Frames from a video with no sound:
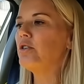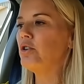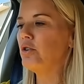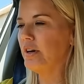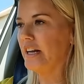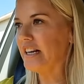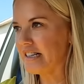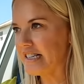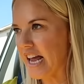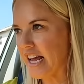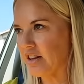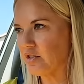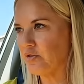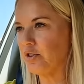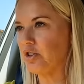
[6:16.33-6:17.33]
You need to
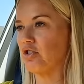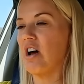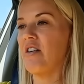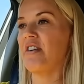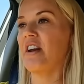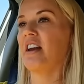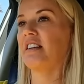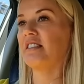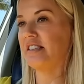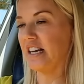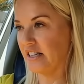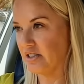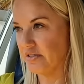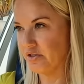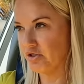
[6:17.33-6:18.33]
take this for a drive and an
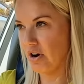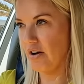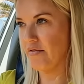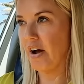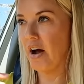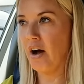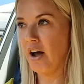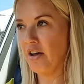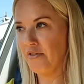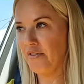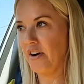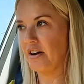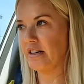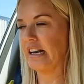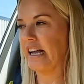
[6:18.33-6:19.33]
extensive drive, I
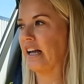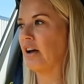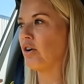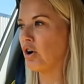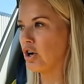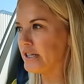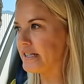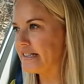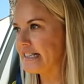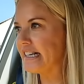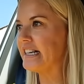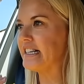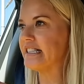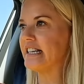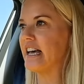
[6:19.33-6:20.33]
find. Like, go to the
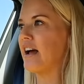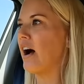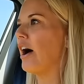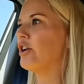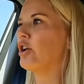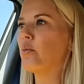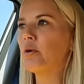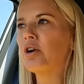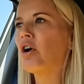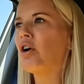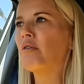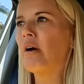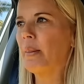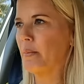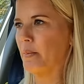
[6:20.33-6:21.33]
dealer, say, I don't want to
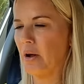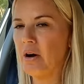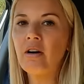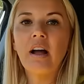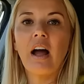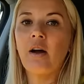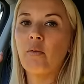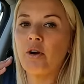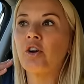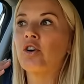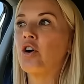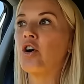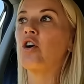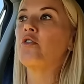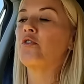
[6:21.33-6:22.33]
go around the block. I want to
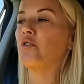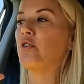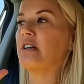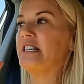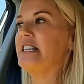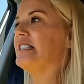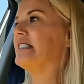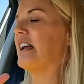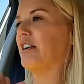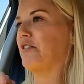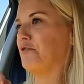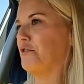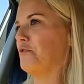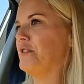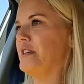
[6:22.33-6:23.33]
go for at least
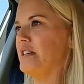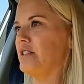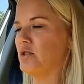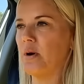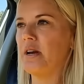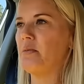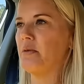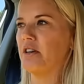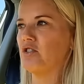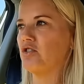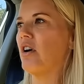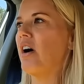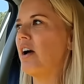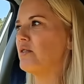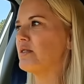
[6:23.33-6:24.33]
like a 15, 20-minute
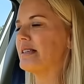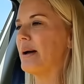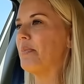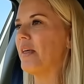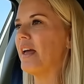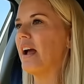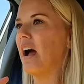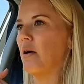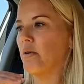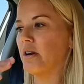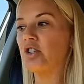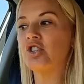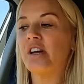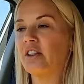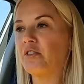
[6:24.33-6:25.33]
drive or something. I
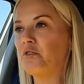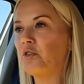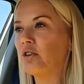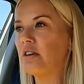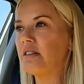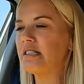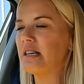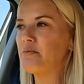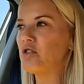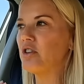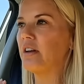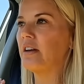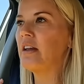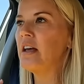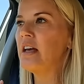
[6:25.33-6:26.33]
want to check the fuel
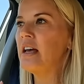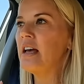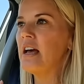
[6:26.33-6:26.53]
consumption.